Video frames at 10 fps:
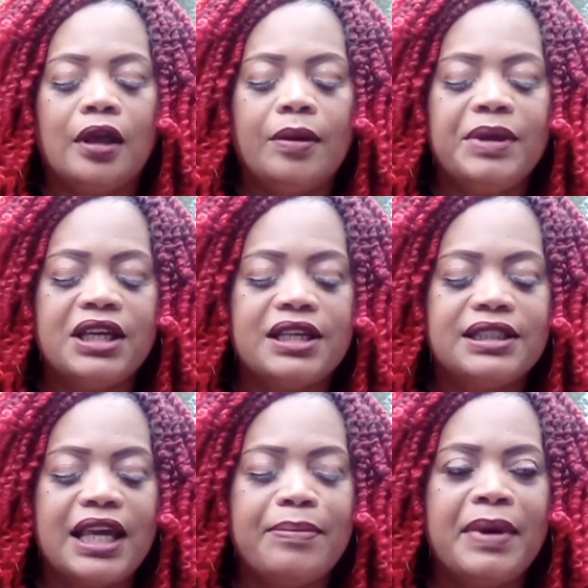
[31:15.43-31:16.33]
Because
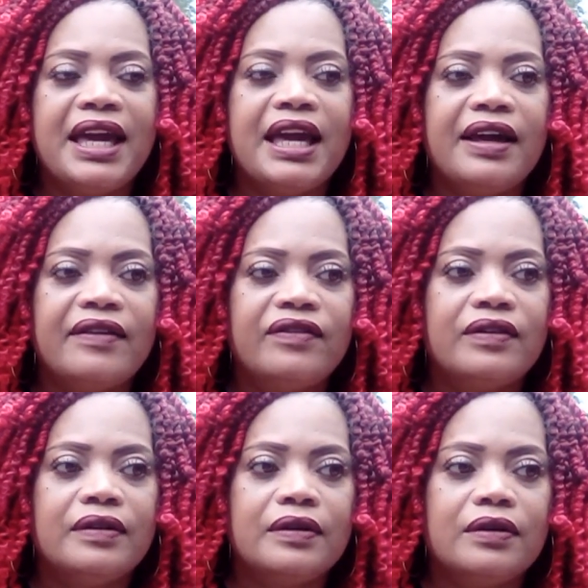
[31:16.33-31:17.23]
they may have,
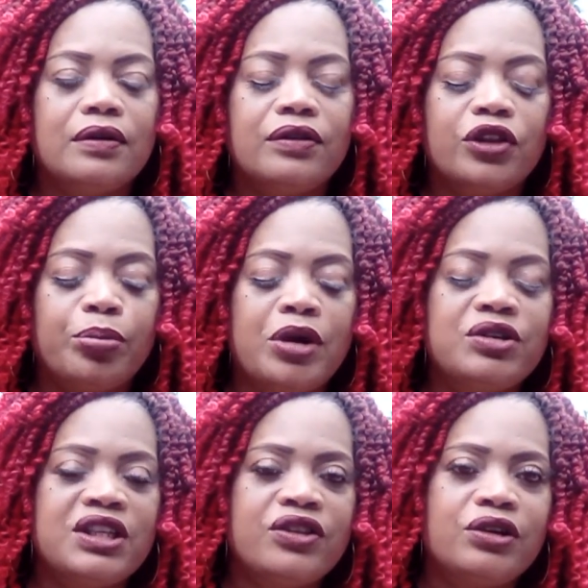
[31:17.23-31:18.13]
the
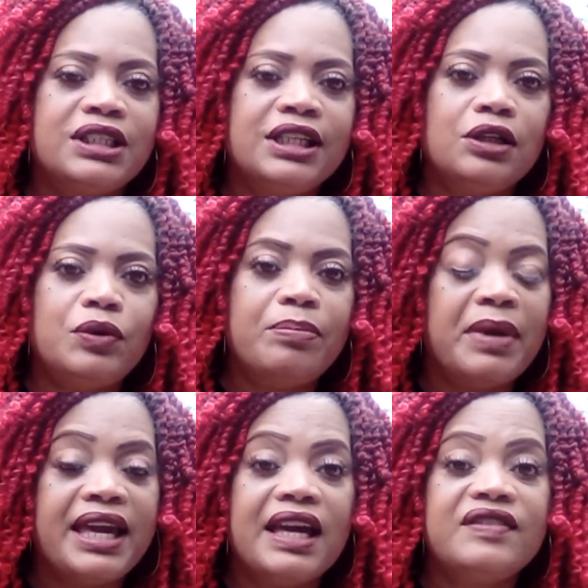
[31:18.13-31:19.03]
person they're dealing with
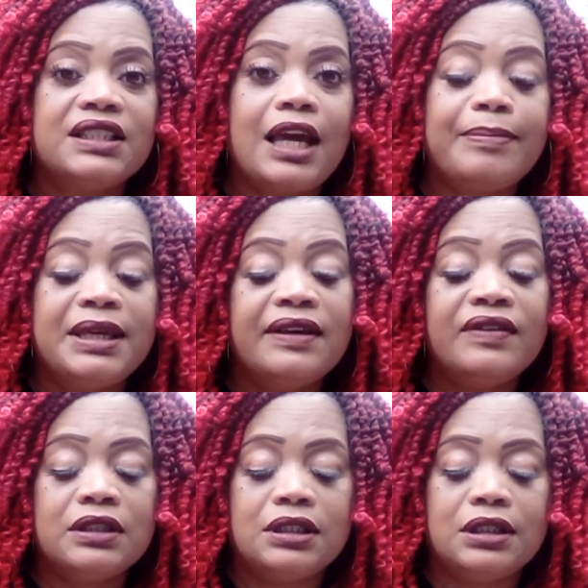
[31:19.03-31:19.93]
may have stopped
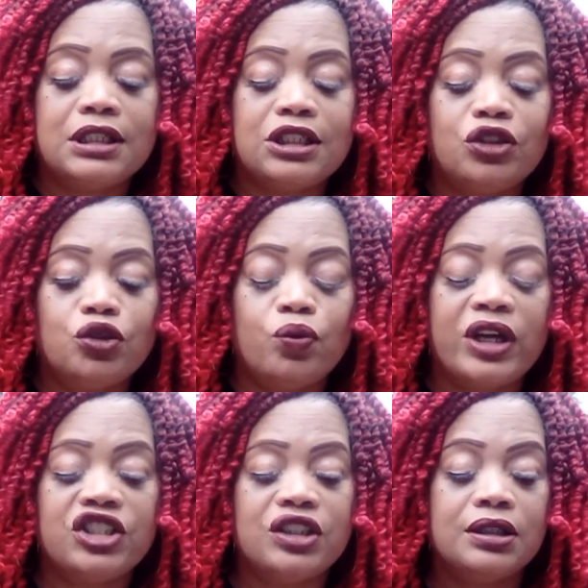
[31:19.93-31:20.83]
giving to this
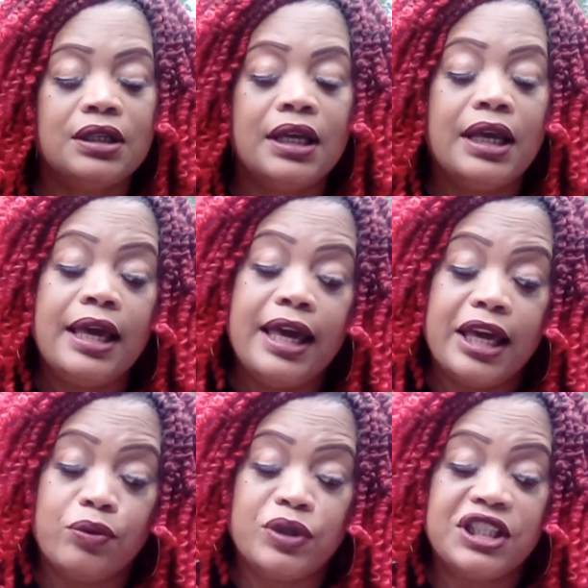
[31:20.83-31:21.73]
situation.
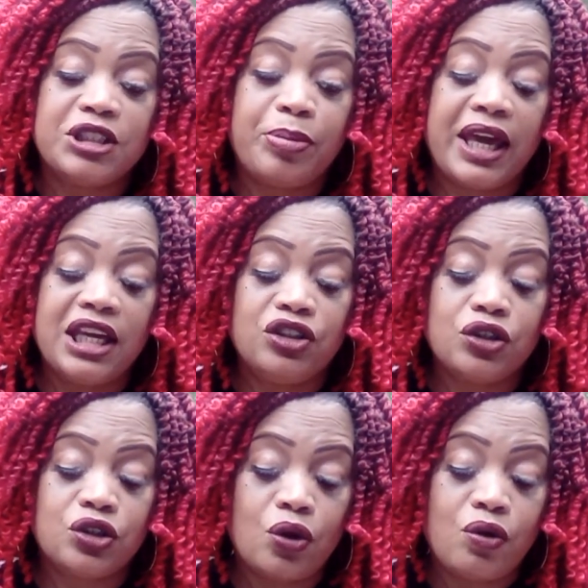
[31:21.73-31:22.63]
And with this Page of
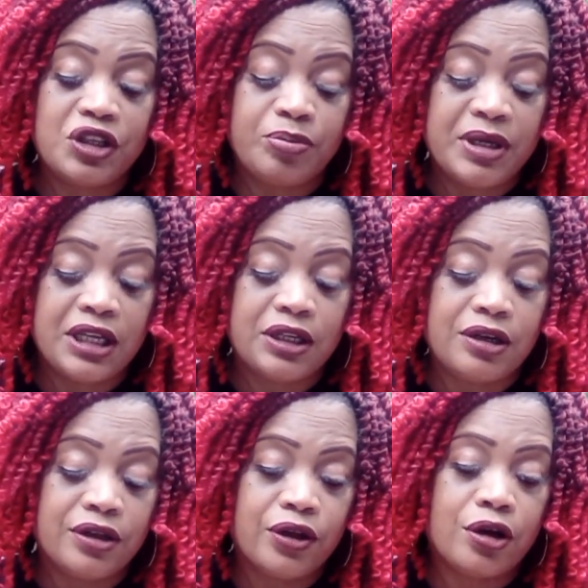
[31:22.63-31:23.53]
Swords being
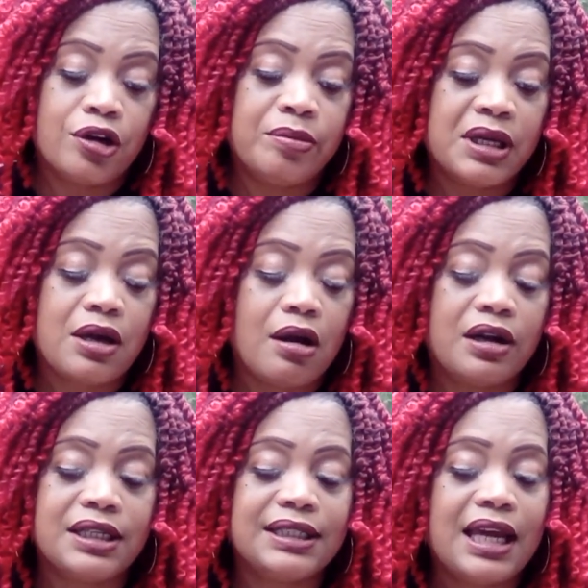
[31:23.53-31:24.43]
here, the Hermit card
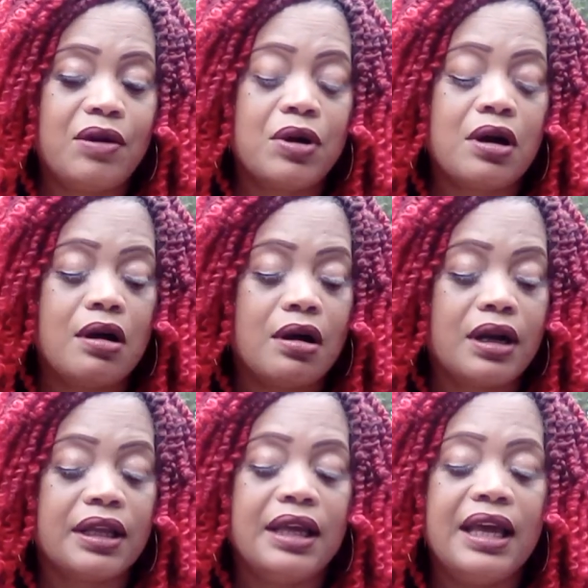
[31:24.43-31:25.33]
and the Tower card,
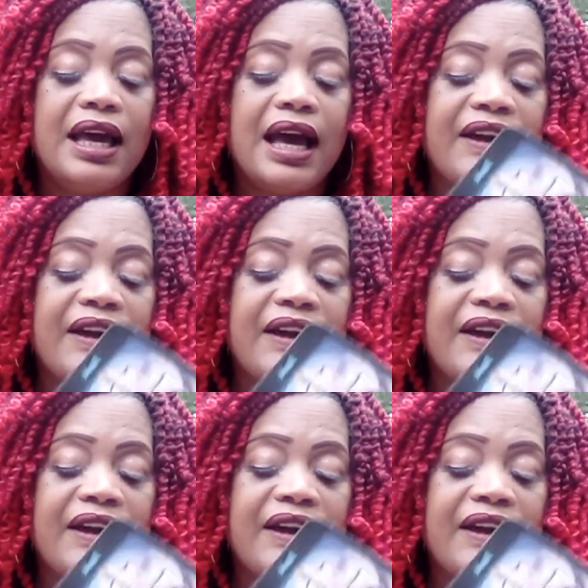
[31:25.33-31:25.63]
I